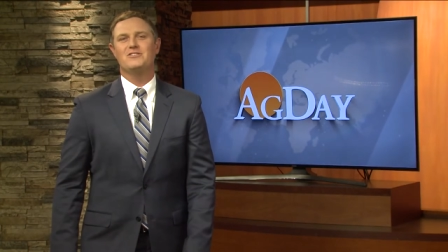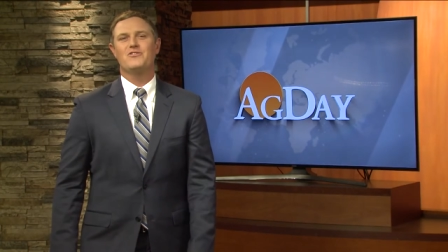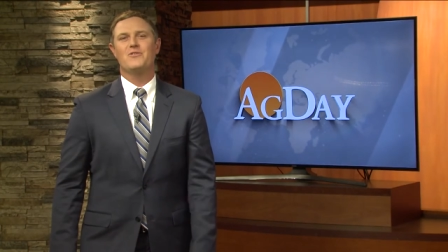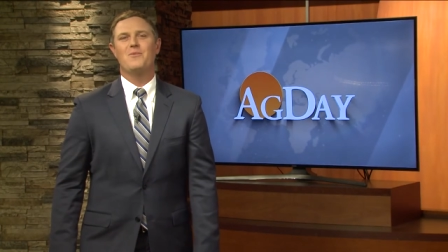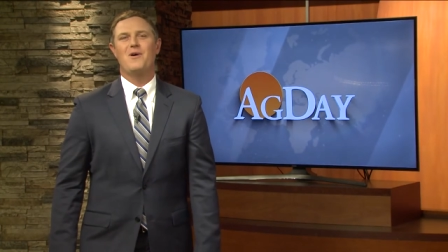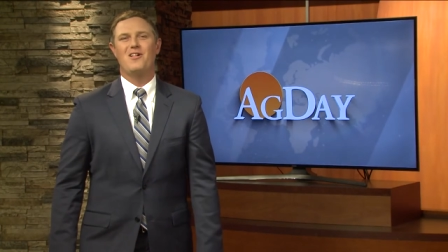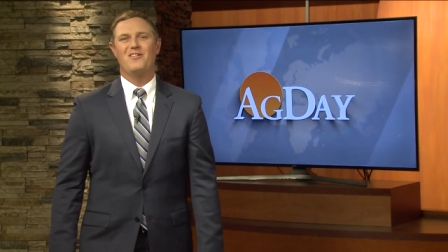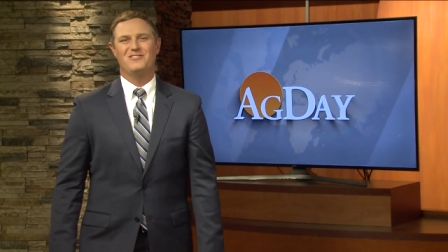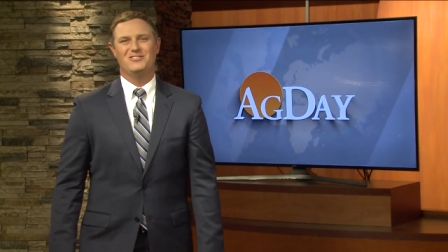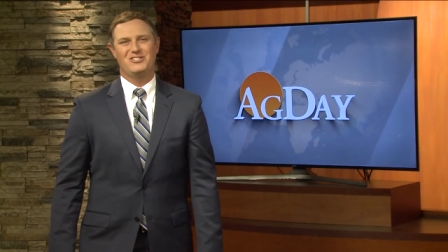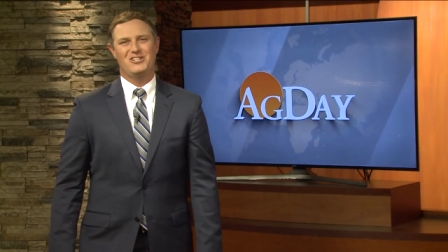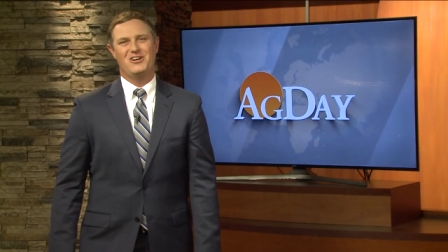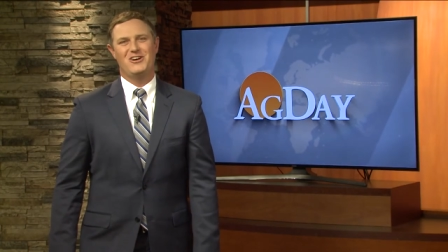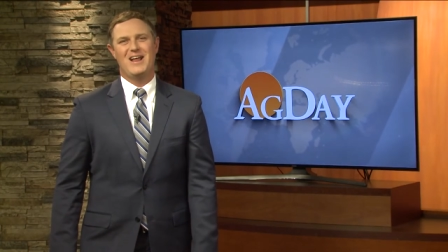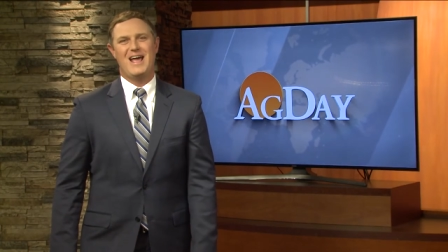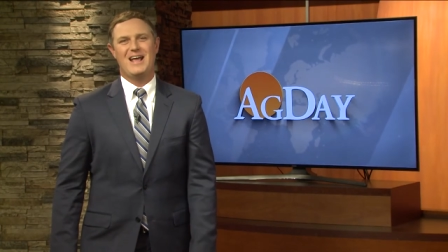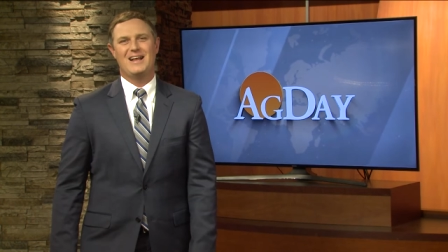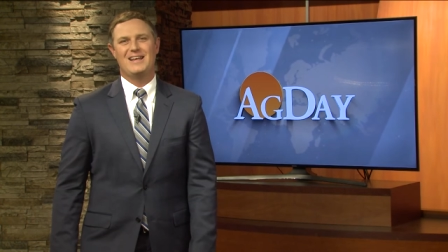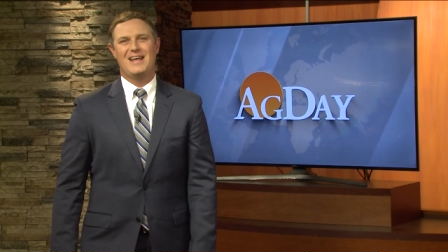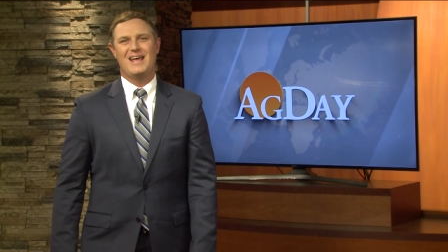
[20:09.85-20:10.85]
From all of us here at
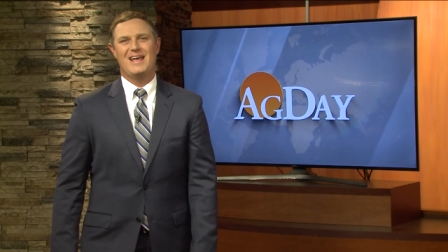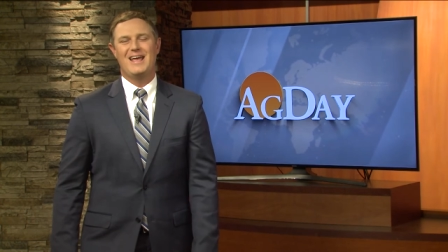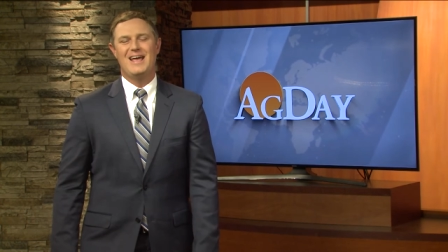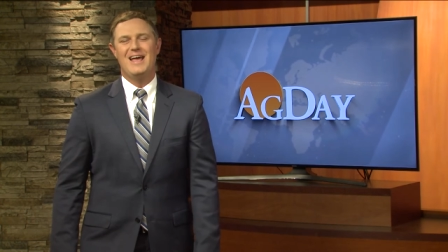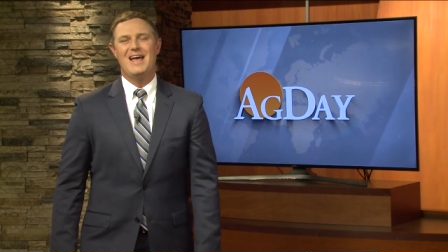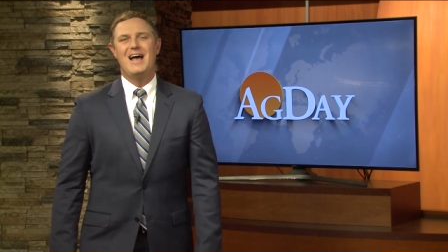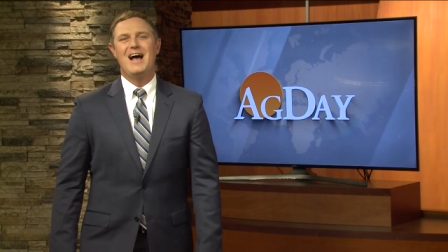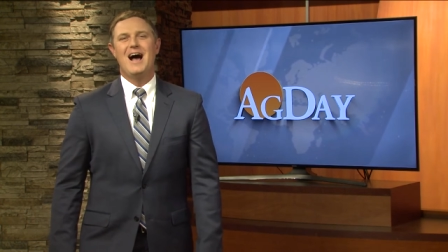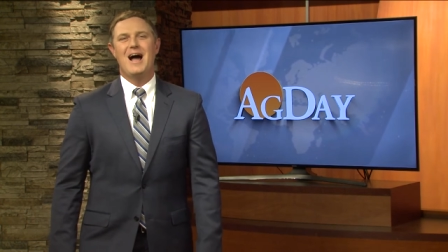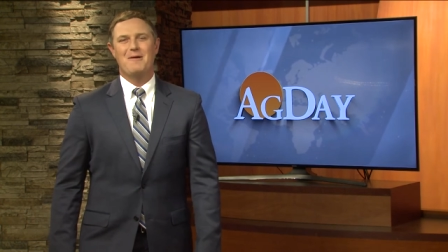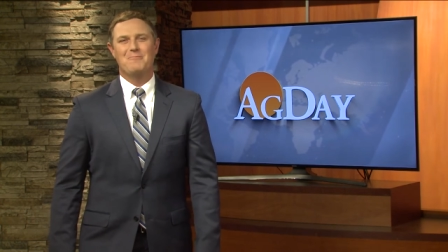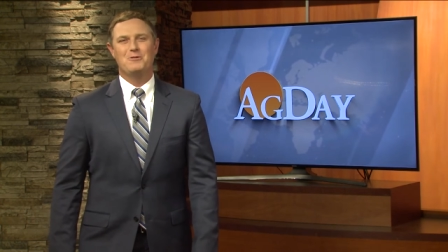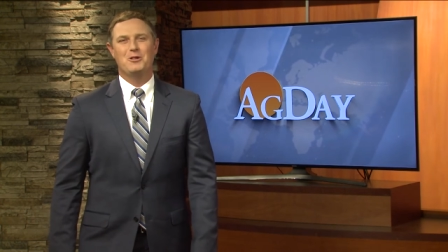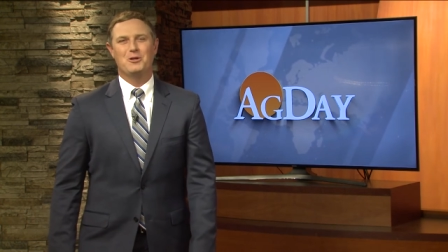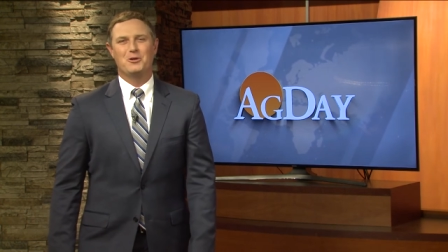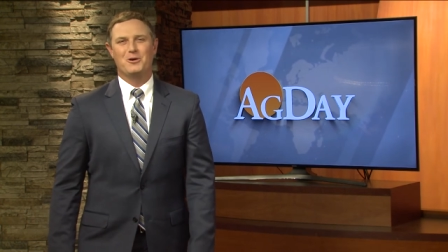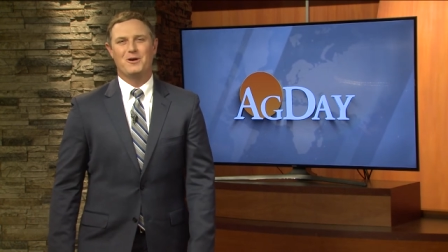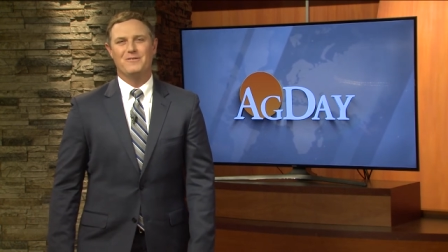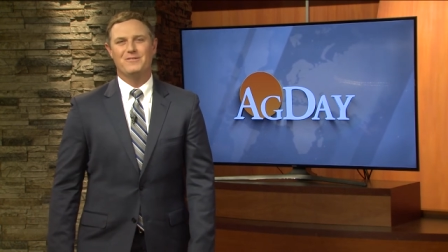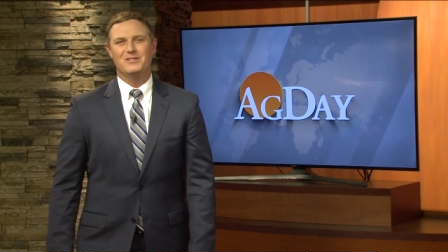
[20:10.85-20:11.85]
AgDay, I'm
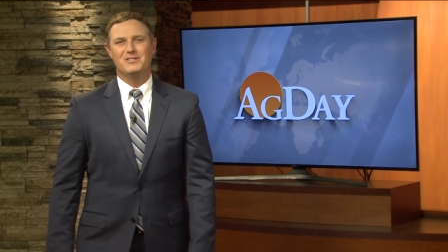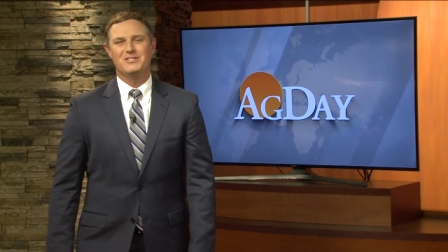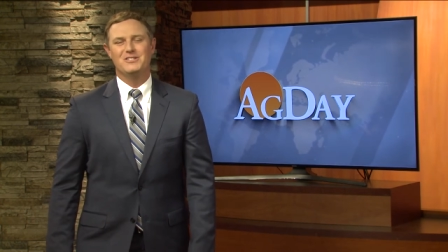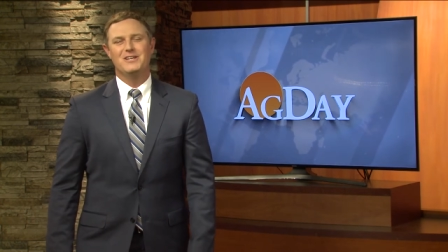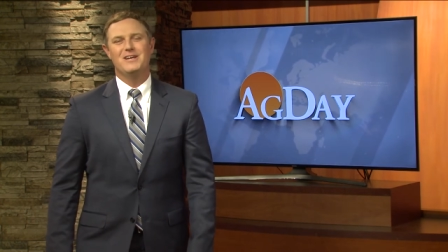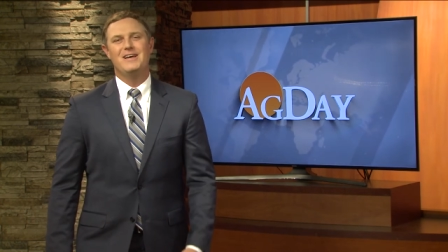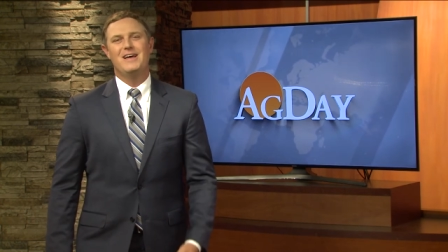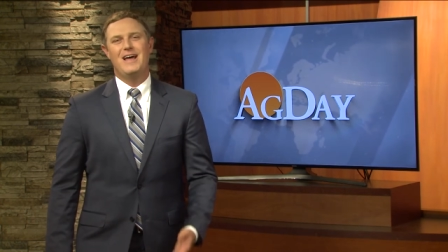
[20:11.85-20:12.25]
Clinton Griffiths.